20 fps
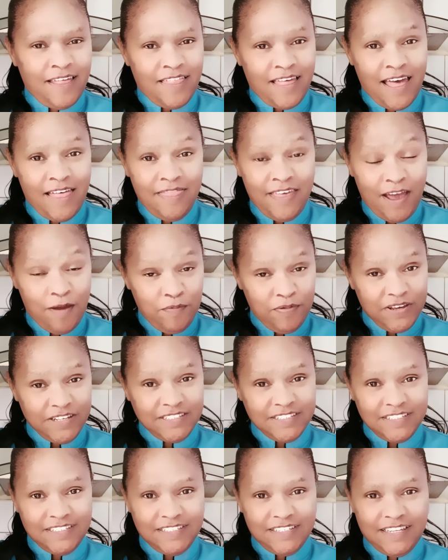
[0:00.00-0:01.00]
And that
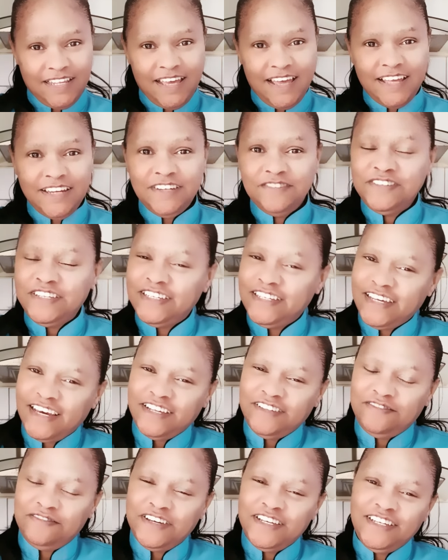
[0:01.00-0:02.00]
brings us to the end of
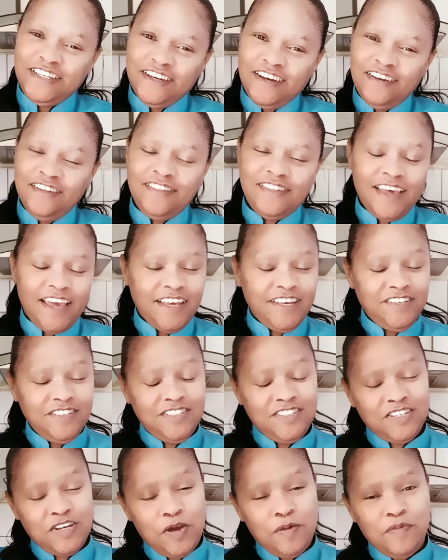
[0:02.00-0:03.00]
today's video. Thank you
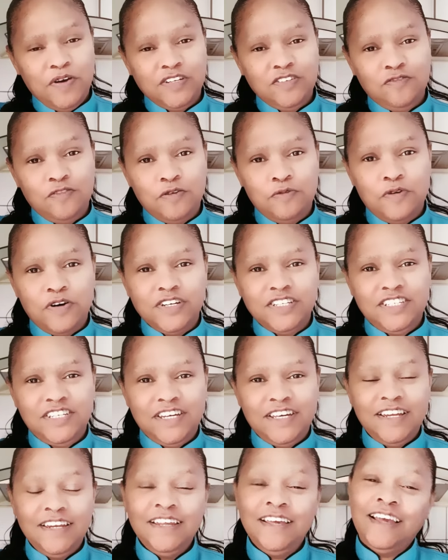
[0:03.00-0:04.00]
so much for
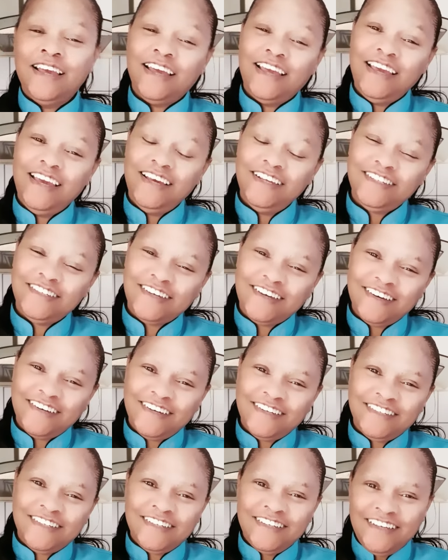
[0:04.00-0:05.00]
watching. Eat
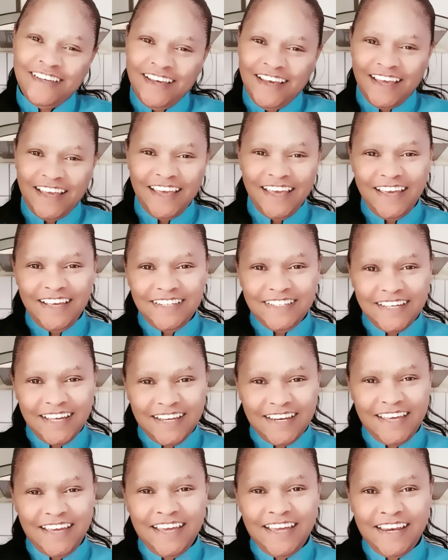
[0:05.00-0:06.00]
good, eat
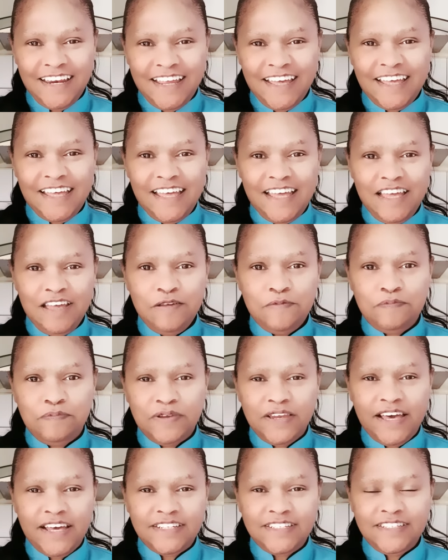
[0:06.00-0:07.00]
clean, eat
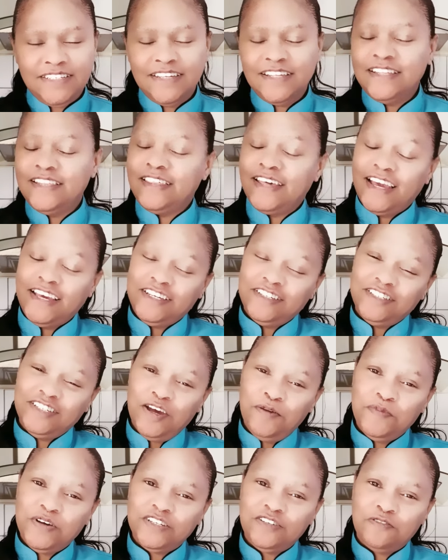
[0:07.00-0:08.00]
blessed. Thank you
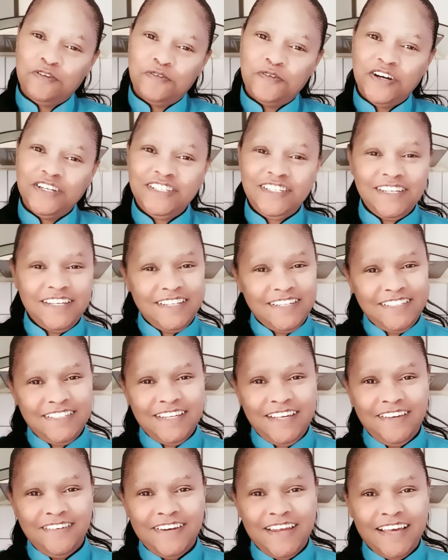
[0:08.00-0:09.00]
so much for watching.
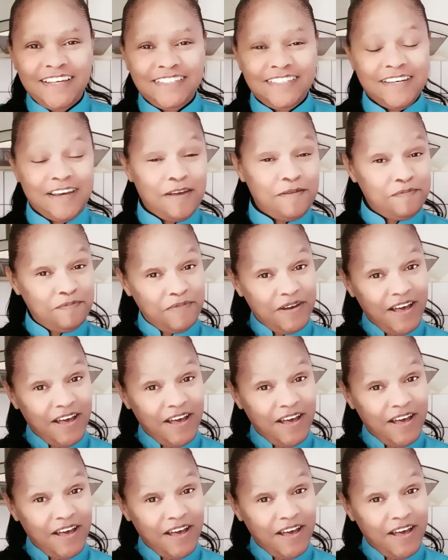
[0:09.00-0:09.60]
See you next time.